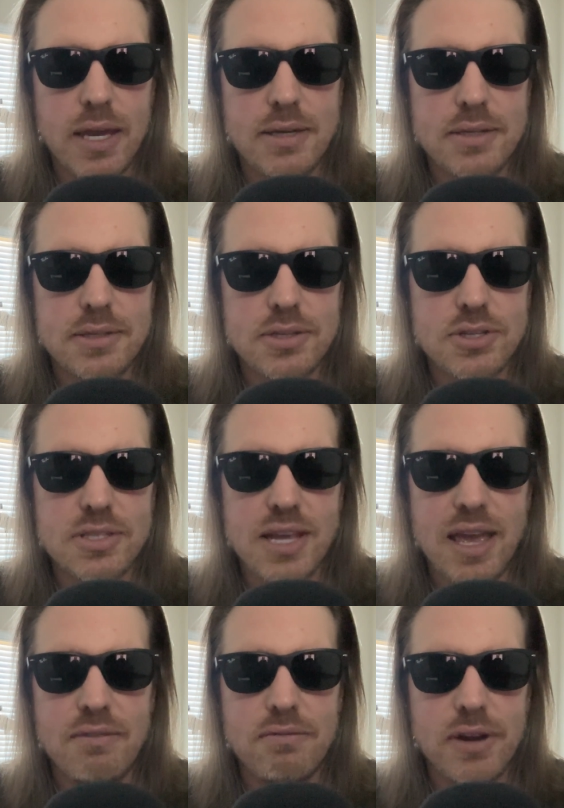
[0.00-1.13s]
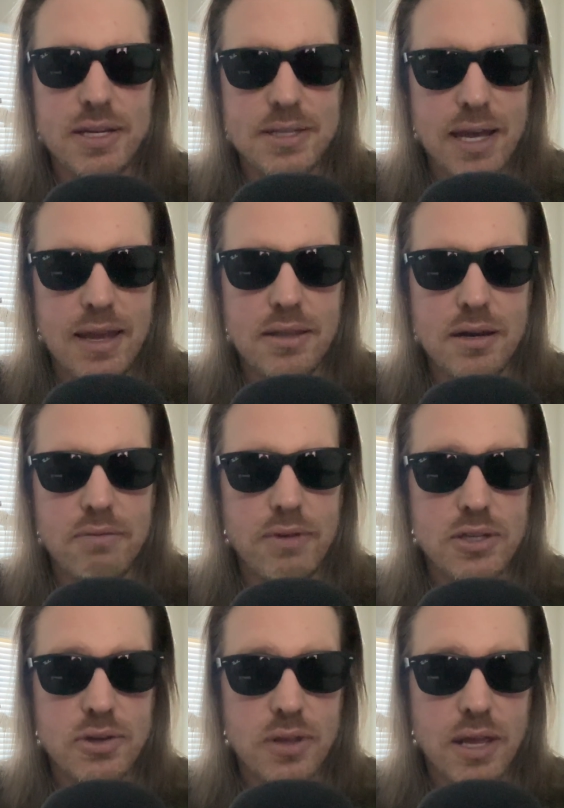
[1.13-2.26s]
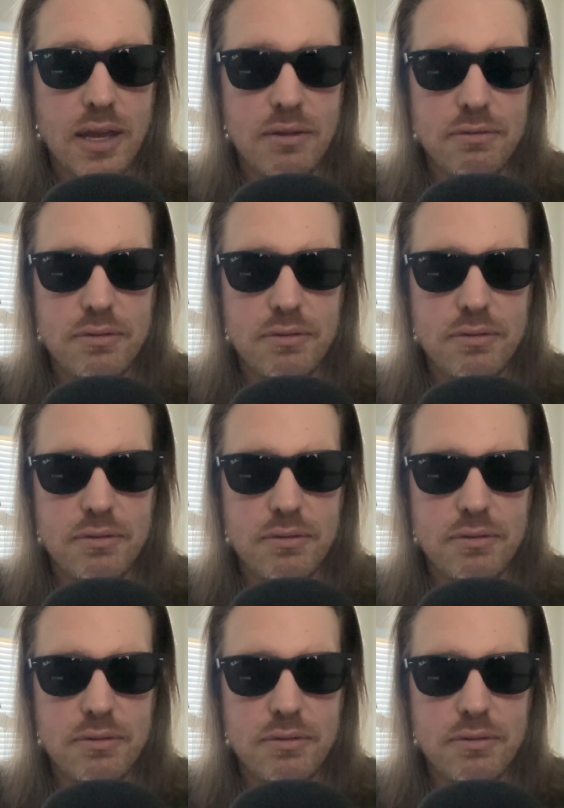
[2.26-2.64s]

decisions every day that affect your life.